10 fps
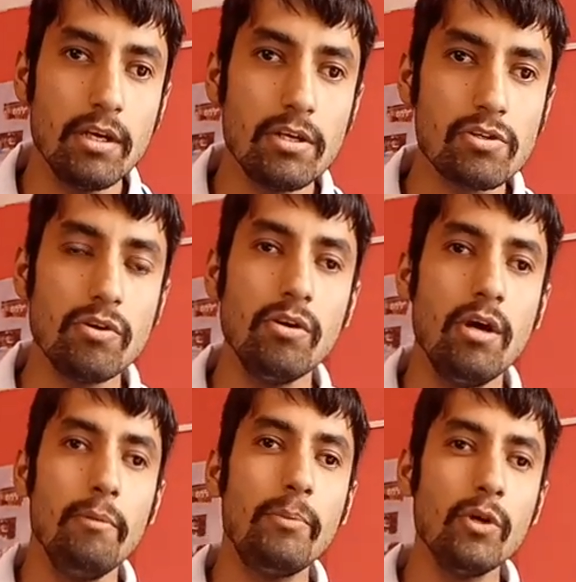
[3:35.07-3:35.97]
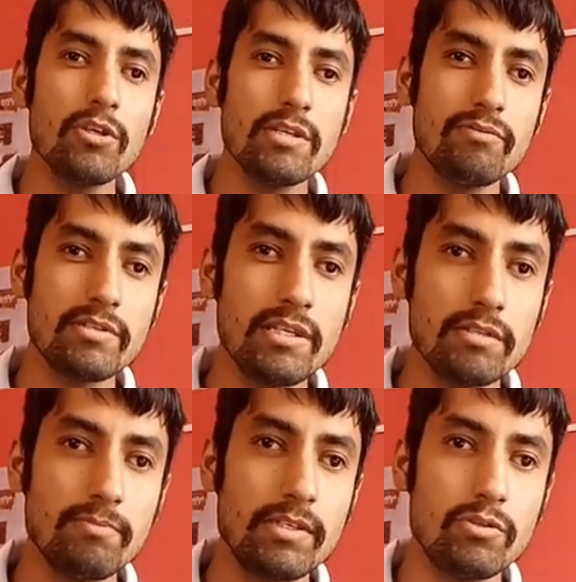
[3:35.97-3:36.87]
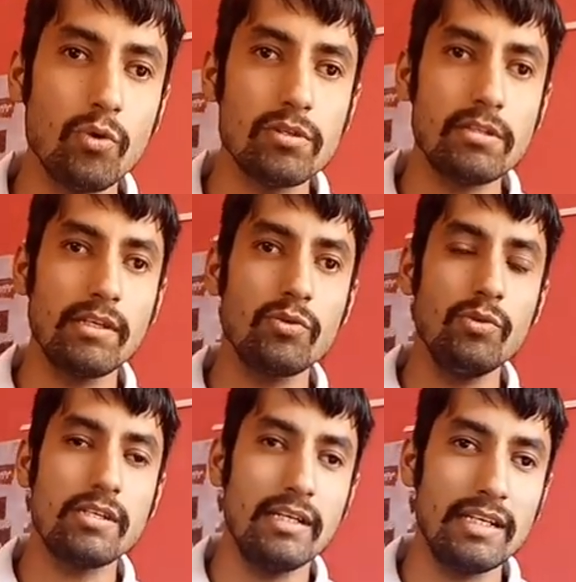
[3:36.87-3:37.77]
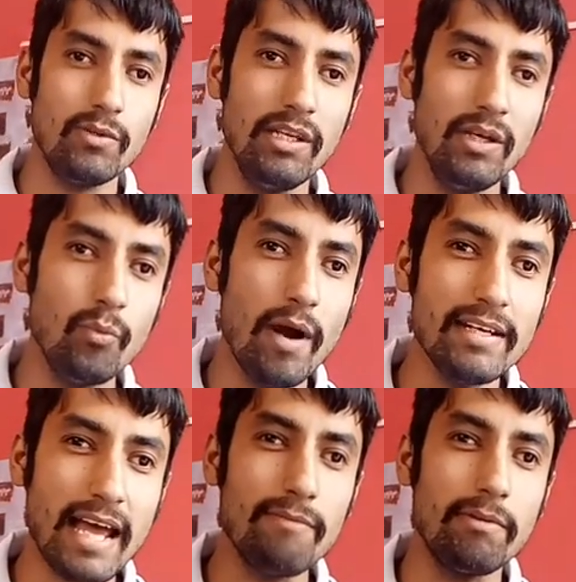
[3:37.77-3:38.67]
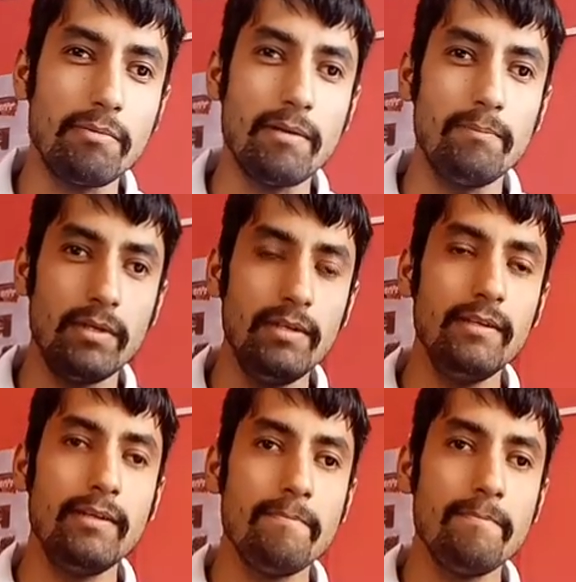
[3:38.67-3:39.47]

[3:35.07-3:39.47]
So pure substance means those things which contain only one type of component,